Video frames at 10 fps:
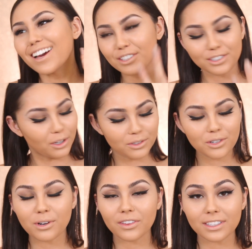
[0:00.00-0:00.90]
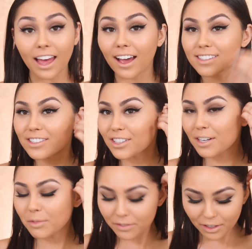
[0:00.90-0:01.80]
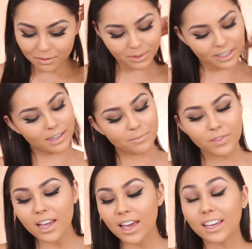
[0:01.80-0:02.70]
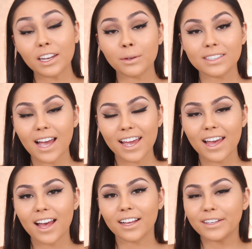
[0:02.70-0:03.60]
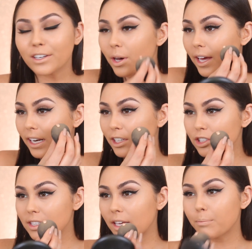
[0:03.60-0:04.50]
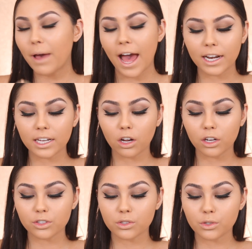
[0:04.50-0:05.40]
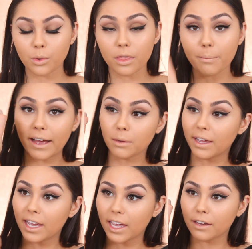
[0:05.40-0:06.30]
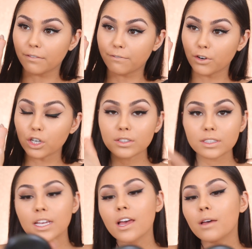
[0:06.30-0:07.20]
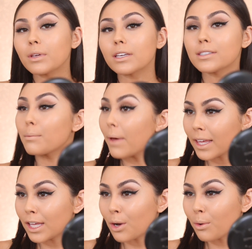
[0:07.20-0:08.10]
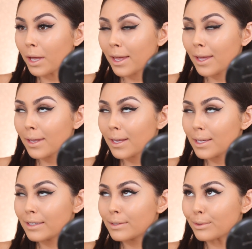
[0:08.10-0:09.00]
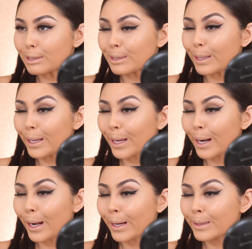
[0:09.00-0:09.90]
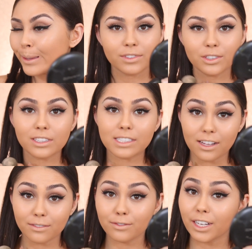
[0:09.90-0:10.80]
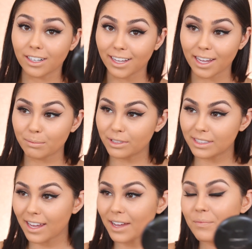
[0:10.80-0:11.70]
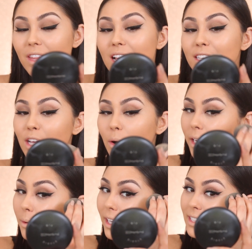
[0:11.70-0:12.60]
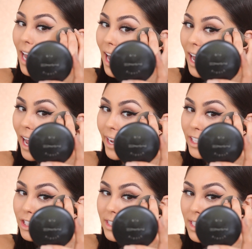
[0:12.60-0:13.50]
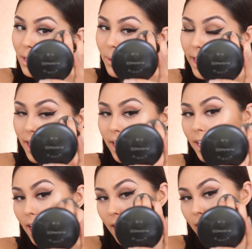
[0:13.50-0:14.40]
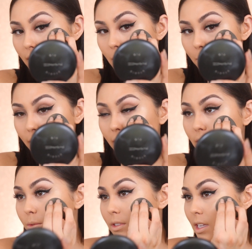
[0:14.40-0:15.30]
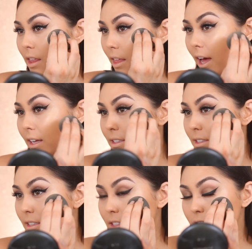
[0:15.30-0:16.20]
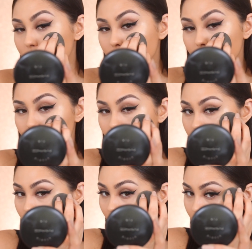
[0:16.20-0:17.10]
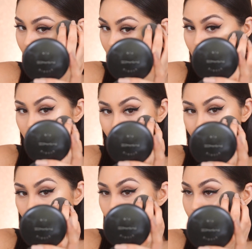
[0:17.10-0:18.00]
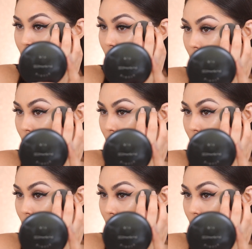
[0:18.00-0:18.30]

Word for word: I don't know where these accents are coming from, but um, anyways, I uh, go ahead and just like pat it onto the back of my hand first because the back of your head is ridiculous. You can tell I'm very hyper today. So anyways, I just go ahead and pounce that into the top of the cheekbone.